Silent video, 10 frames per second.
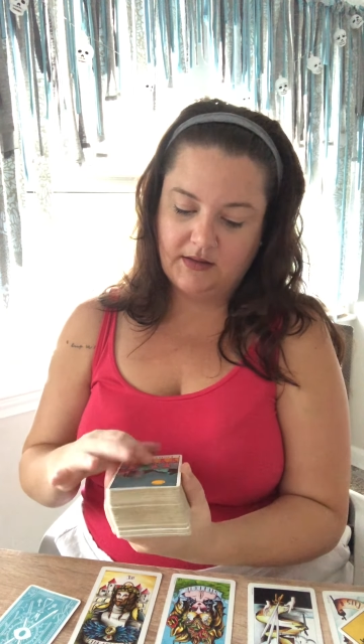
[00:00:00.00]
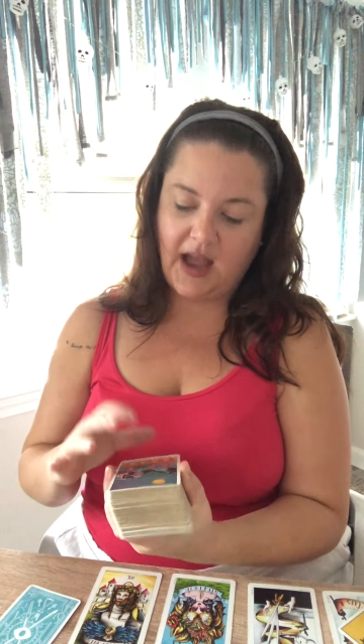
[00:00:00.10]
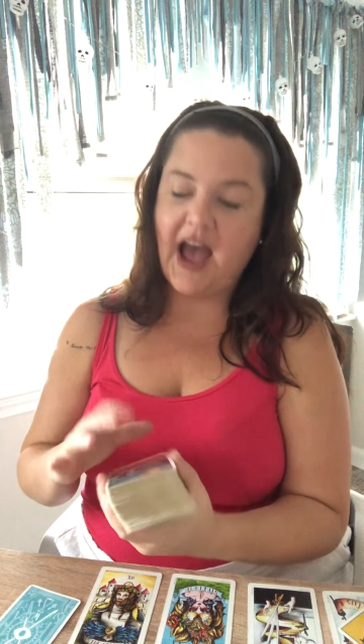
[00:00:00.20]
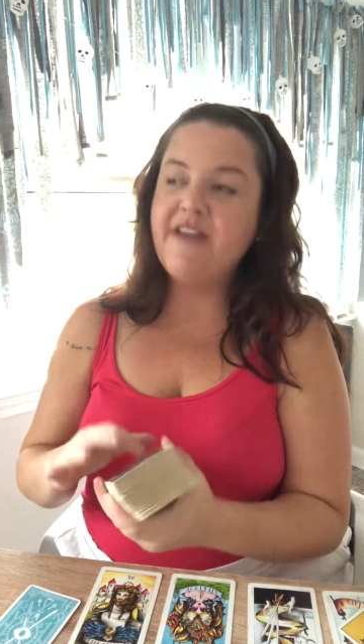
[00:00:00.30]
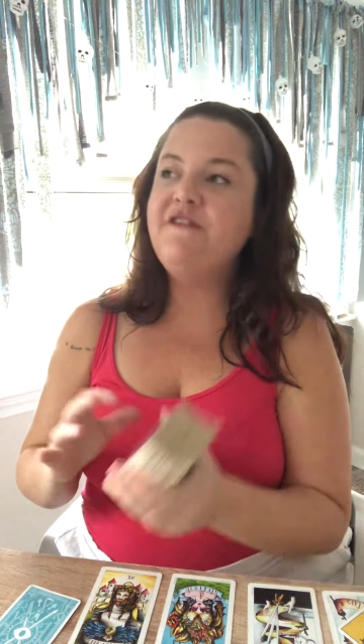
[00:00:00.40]

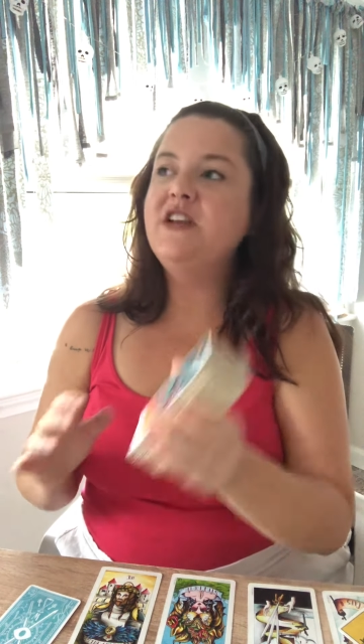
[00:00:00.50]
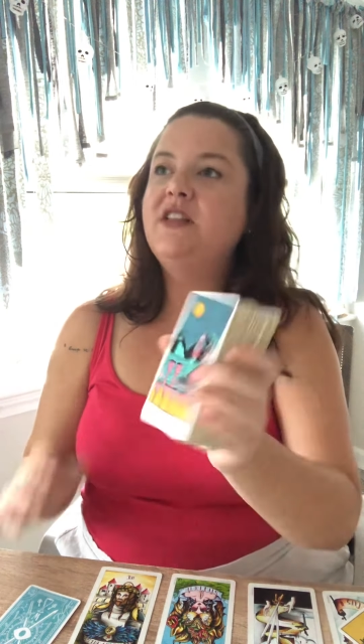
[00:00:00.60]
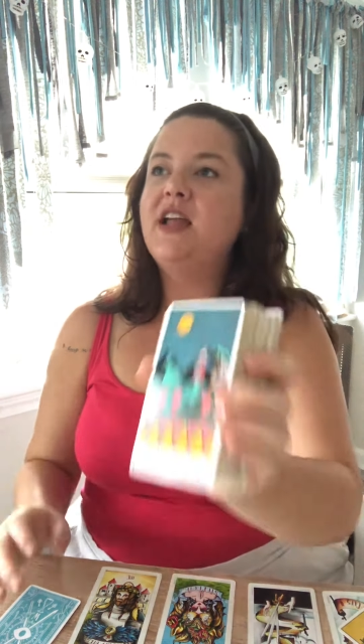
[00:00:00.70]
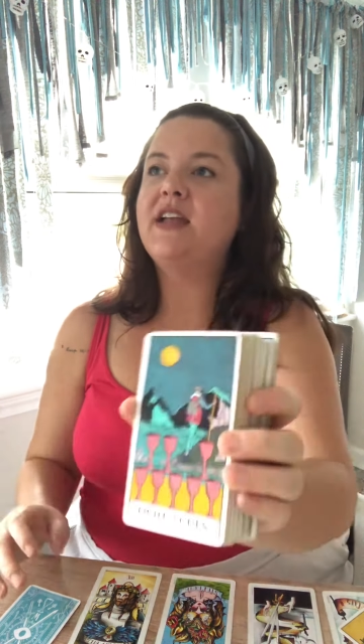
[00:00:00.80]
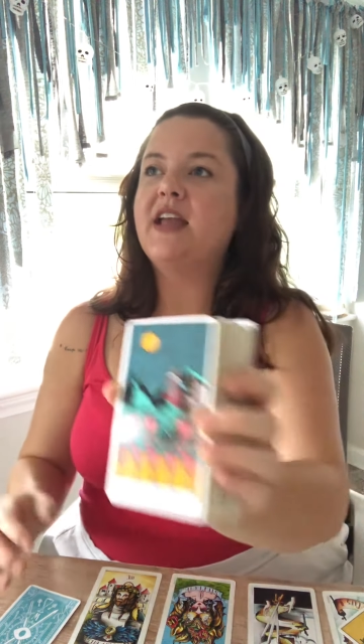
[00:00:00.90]
I feel
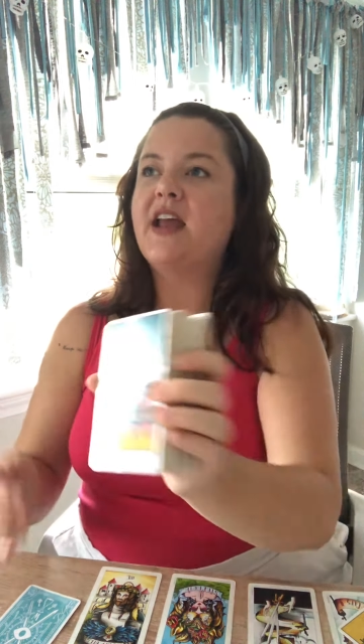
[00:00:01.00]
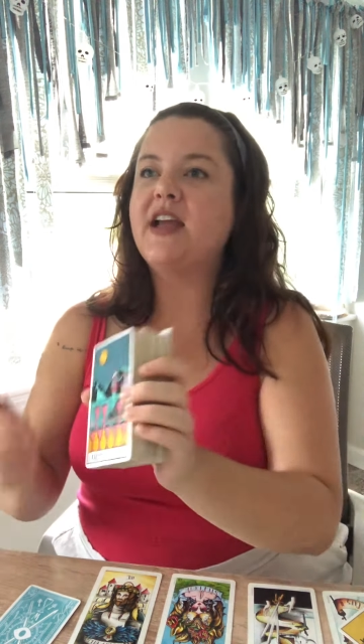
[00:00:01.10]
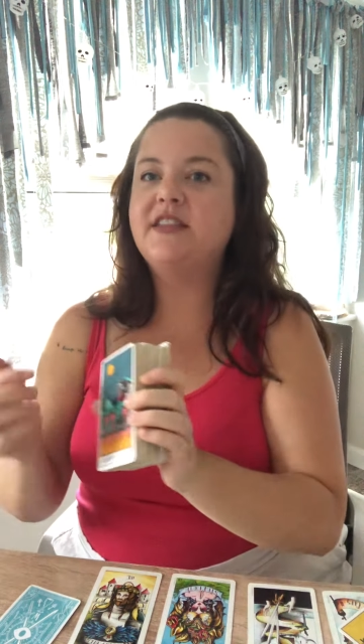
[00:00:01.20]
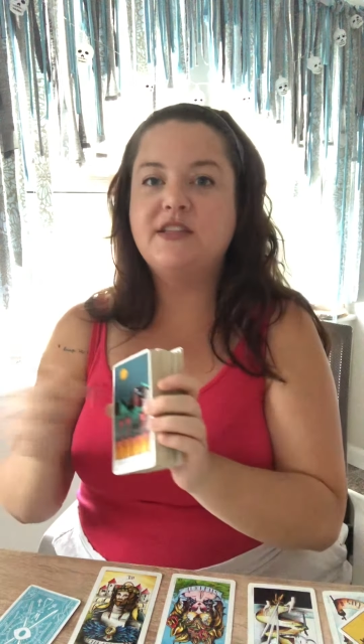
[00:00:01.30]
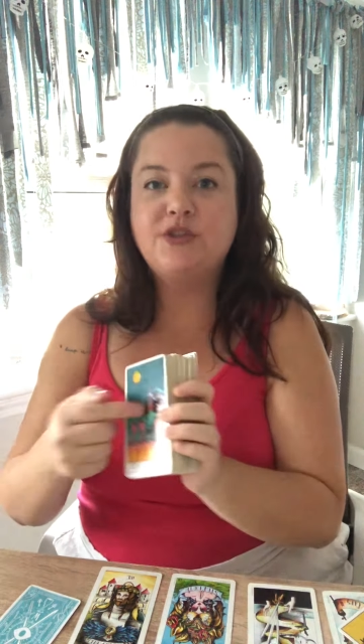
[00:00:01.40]
like, and
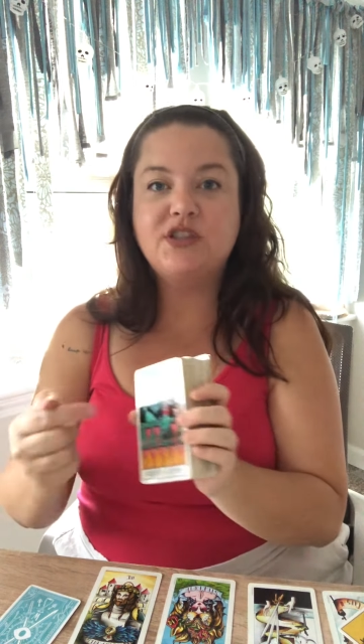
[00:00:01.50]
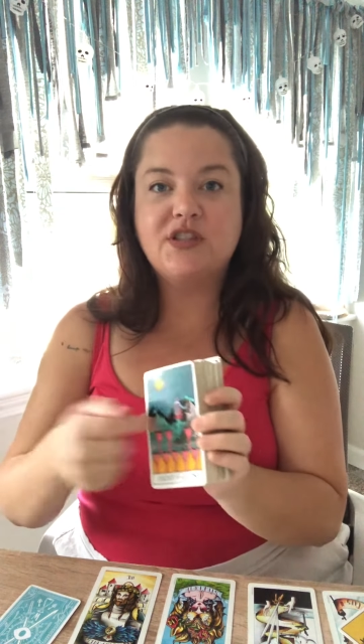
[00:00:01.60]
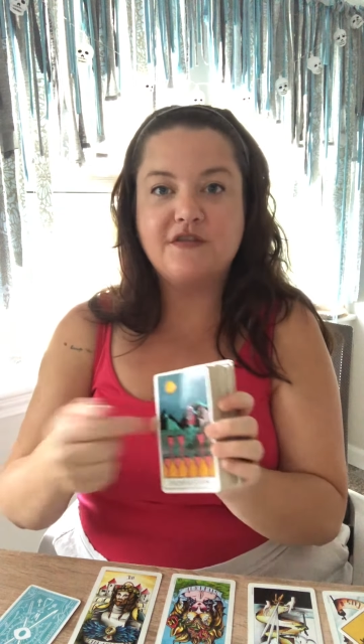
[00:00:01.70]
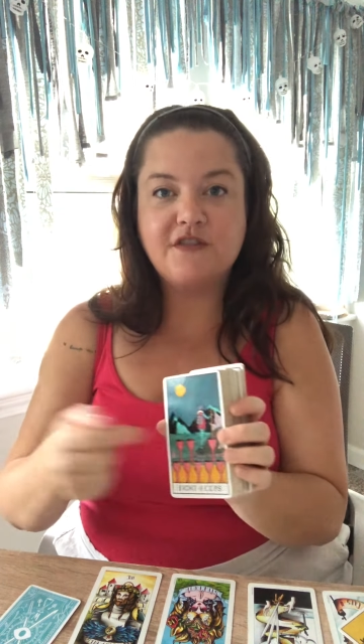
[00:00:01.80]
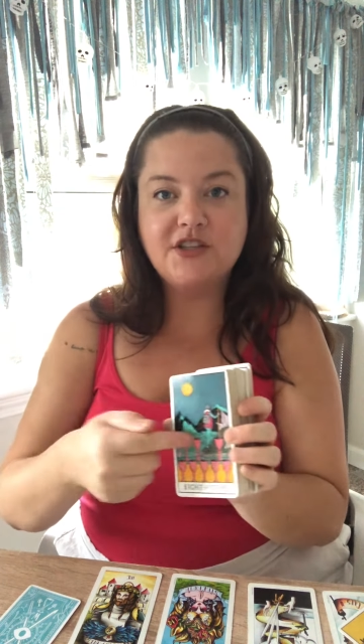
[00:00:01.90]
I this is
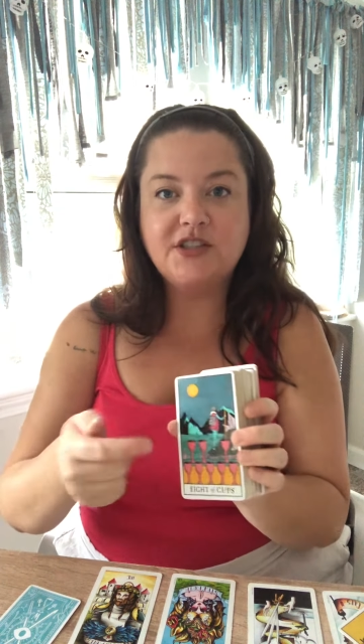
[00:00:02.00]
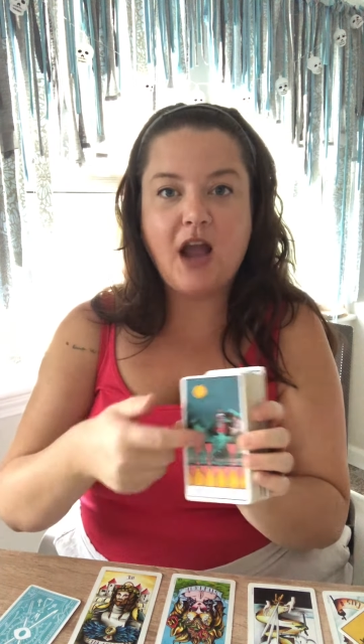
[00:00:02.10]
the first